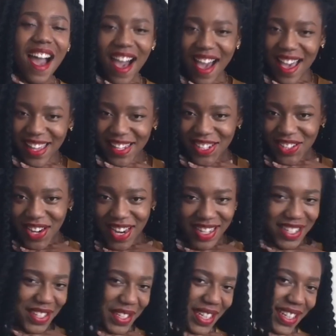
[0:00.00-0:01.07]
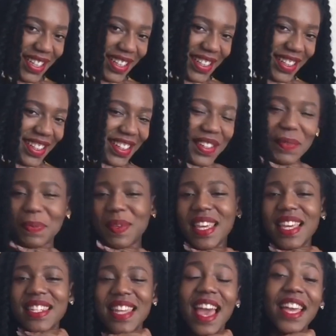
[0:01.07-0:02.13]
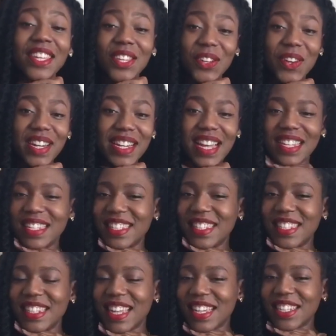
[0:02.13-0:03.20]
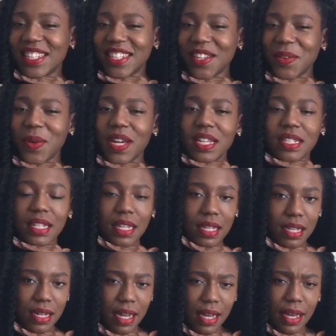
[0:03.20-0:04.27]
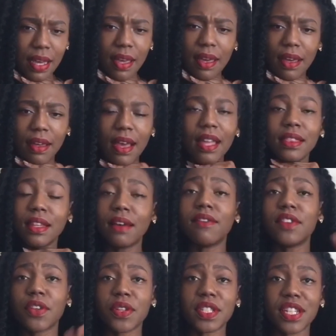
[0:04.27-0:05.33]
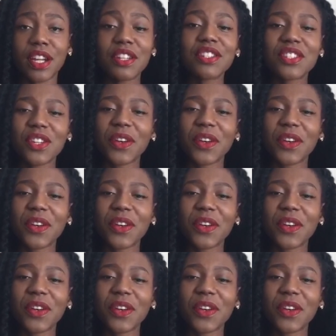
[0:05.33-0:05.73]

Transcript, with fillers: I tried to be as accurate as she was and I I love the result.